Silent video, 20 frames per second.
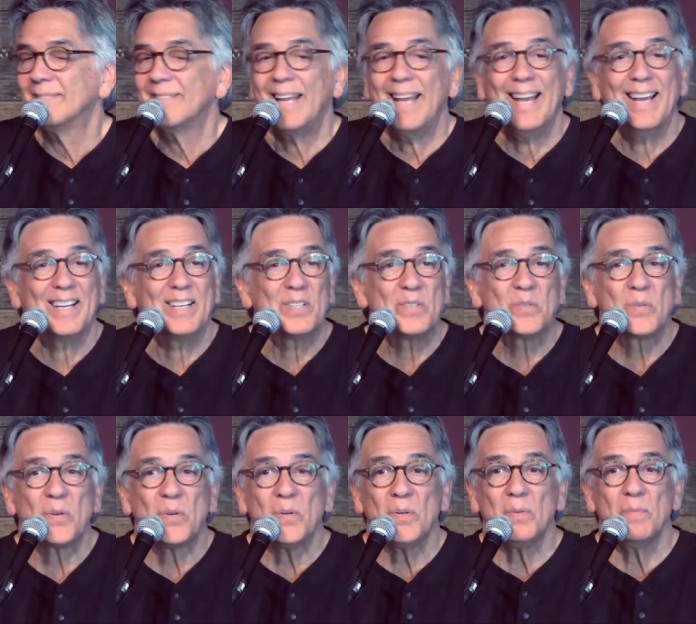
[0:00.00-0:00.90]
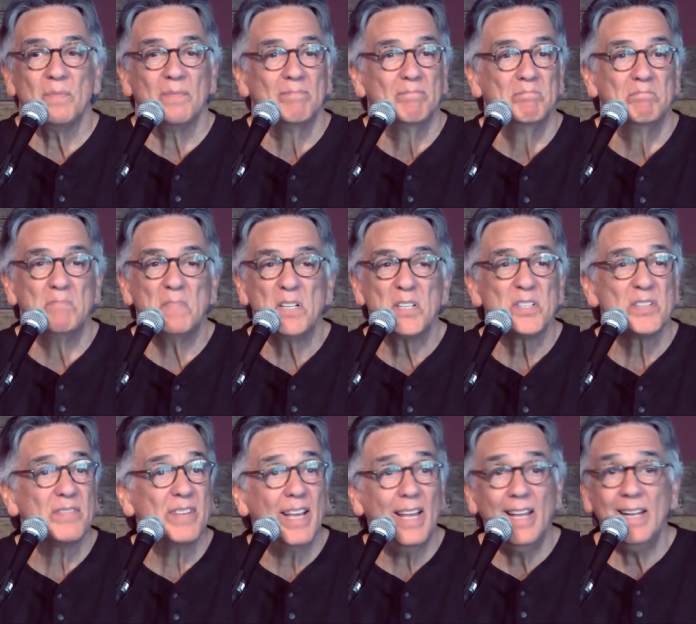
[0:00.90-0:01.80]
Can't control
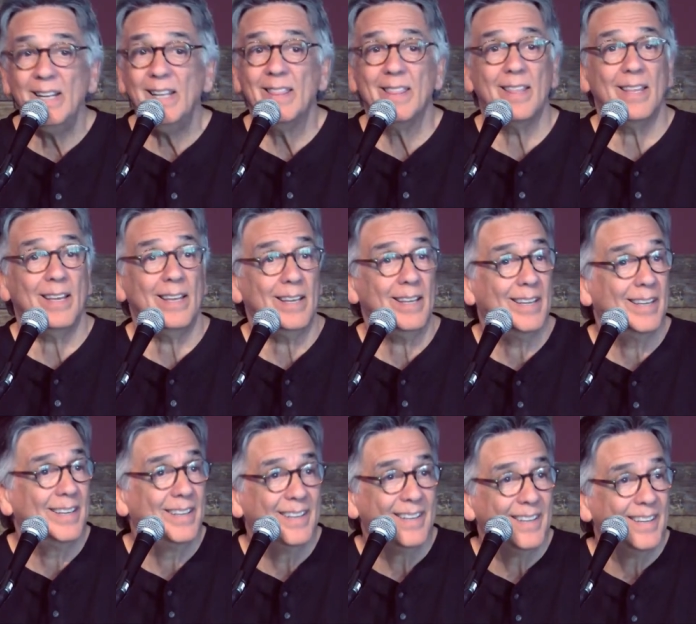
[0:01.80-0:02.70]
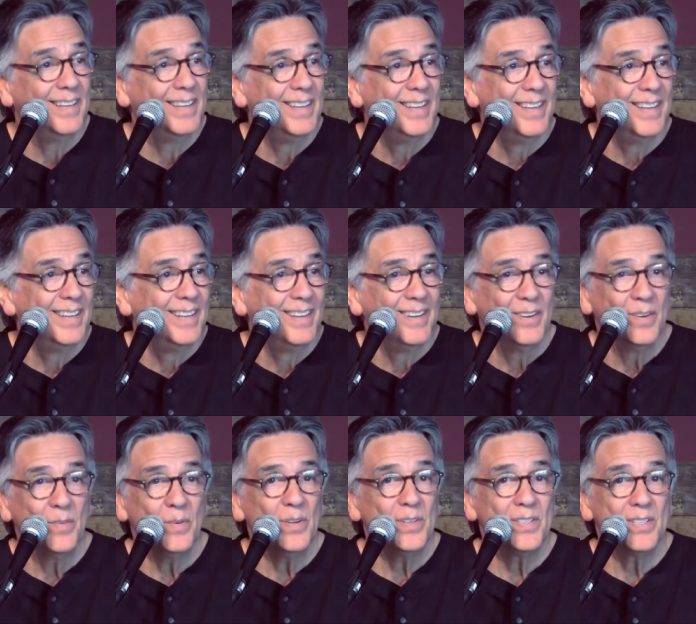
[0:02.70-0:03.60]
much of anything.
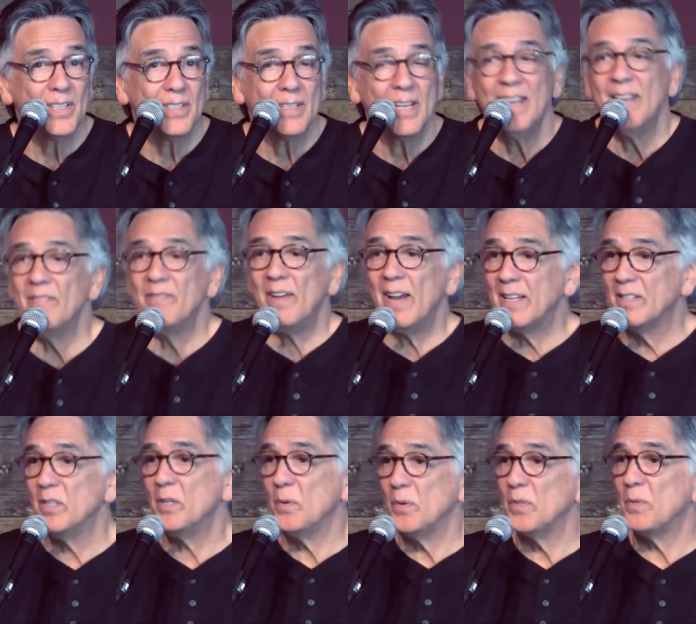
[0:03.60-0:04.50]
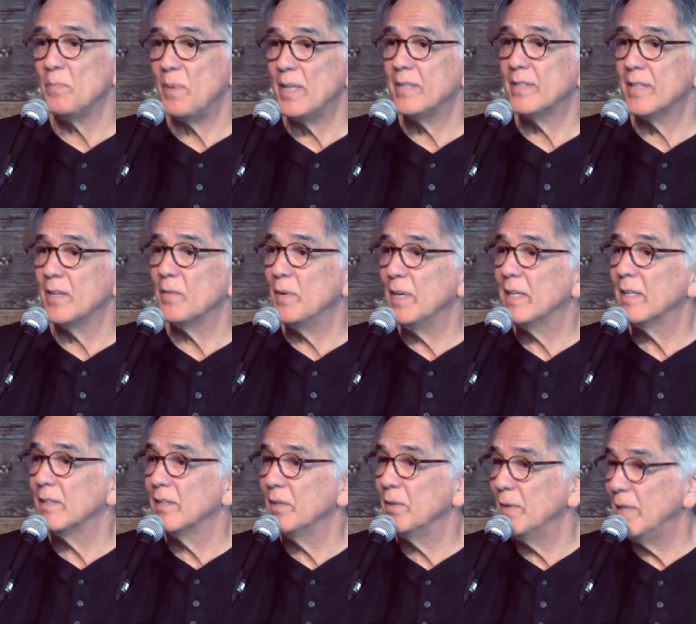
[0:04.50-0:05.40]
We're just, in fact, you know what the best thing we
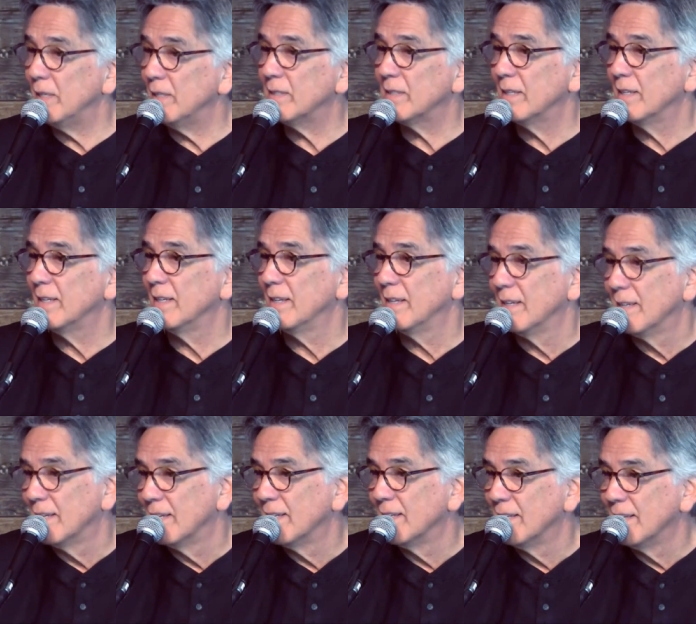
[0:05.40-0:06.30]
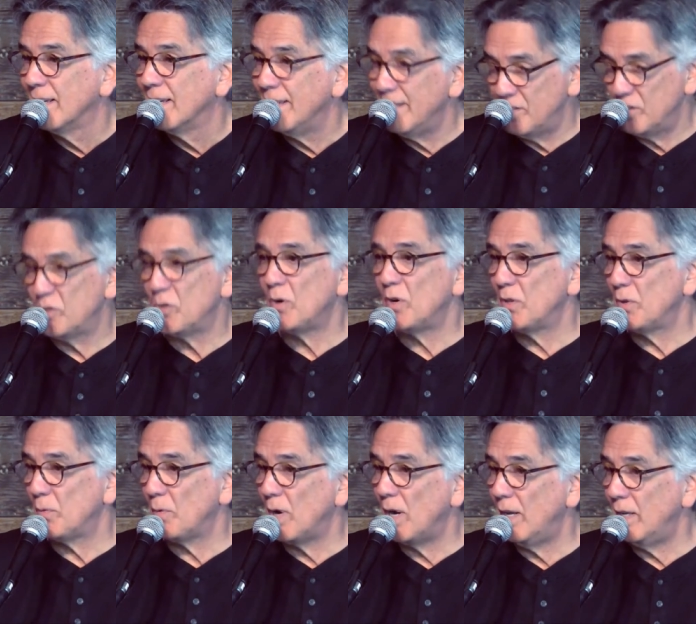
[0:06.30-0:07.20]
can do is? Enjoy
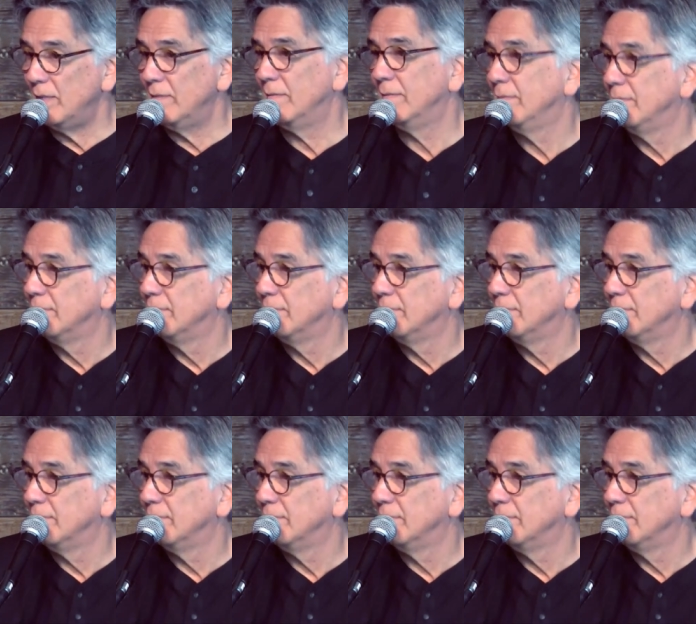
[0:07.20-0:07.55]
the ride.